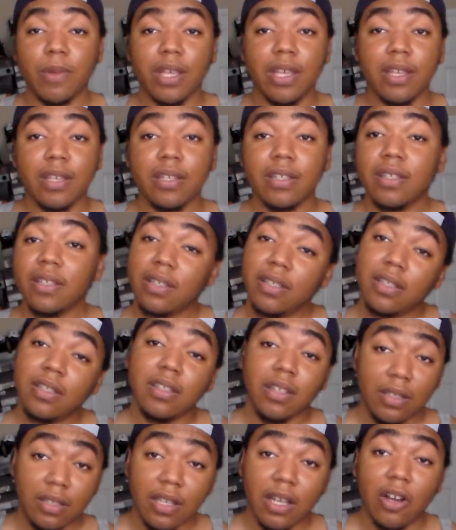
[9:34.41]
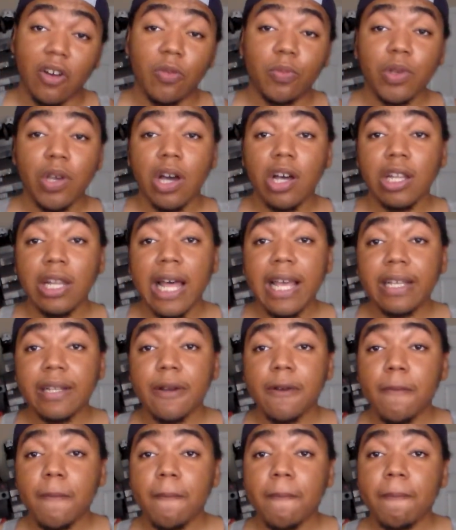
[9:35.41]
man. I hope y'all like
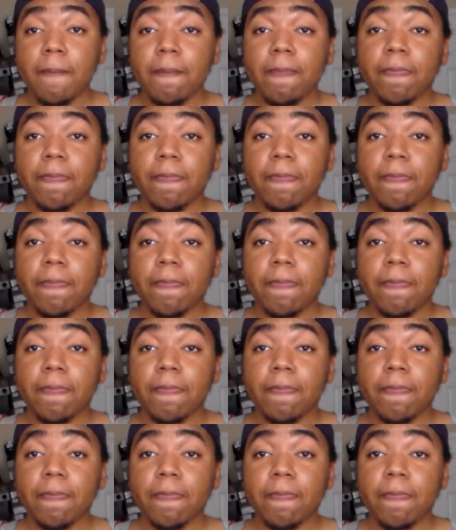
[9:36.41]
them.